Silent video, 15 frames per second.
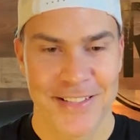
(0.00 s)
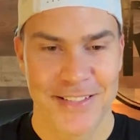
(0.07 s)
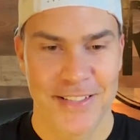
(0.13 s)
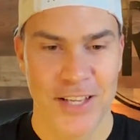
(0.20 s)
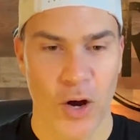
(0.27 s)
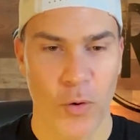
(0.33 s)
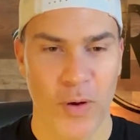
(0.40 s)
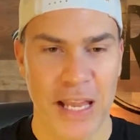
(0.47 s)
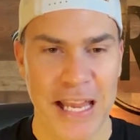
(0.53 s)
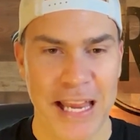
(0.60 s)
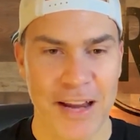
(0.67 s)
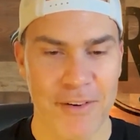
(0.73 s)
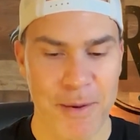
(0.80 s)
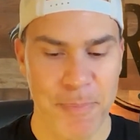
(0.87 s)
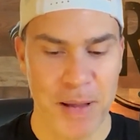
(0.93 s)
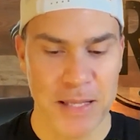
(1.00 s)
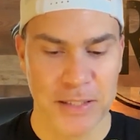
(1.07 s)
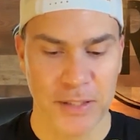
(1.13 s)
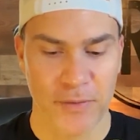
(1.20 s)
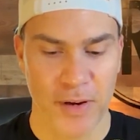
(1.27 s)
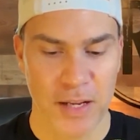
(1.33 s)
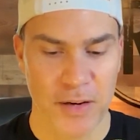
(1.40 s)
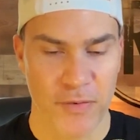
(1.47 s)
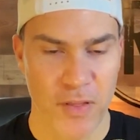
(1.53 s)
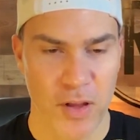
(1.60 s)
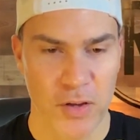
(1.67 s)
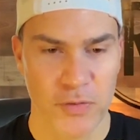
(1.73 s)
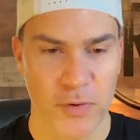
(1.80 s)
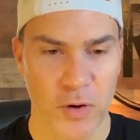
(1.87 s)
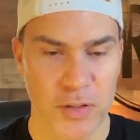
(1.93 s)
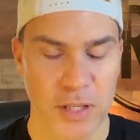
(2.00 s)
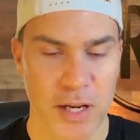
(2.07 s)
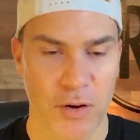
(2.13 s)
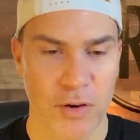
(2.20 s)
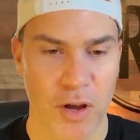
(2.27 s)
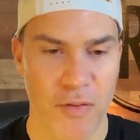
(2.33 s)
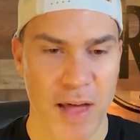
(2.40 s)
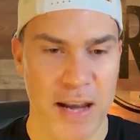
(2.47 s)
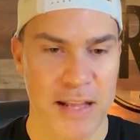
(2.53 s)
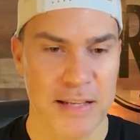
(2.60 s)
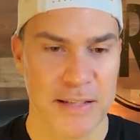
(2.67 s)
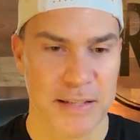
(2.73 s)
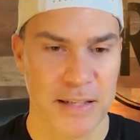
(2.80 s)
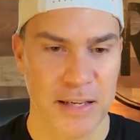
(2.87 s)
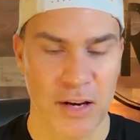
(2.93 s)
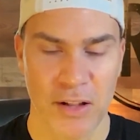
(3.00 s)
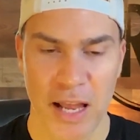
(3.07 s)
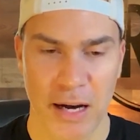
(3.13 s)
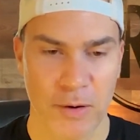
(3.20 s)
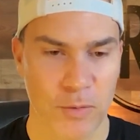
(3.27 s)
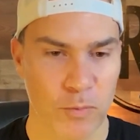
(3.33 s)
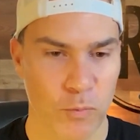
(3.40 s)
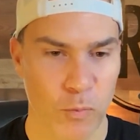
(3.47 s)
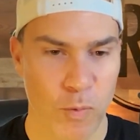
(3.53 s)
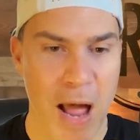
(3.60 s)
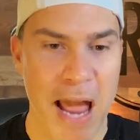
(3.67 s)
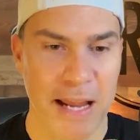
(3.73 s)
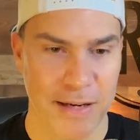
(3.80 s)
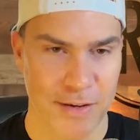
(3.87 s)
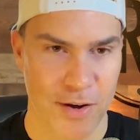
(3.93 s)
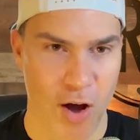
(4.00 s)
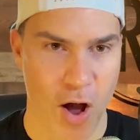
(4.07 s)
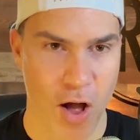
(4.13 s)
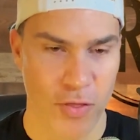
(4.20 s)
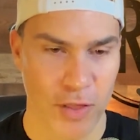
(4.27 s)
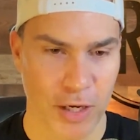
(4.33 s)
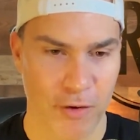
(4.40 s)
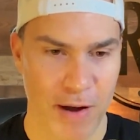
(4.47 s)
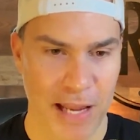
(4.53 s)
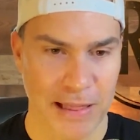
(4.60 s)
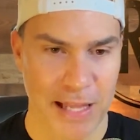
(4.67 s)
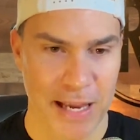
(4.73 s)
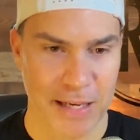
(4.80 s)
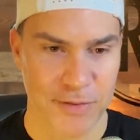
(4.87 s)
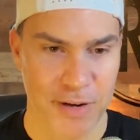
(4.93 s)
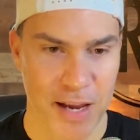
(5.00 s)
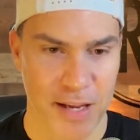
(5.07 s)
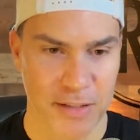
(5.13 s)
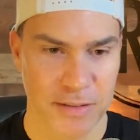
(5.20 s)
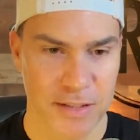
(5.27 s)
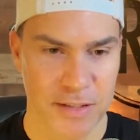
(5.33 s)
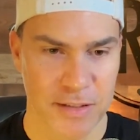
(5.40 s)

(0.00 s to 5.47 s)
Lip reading: So Erie, Pennsylvania, for those folks that don't know, you're like right on the Great Lakes, right?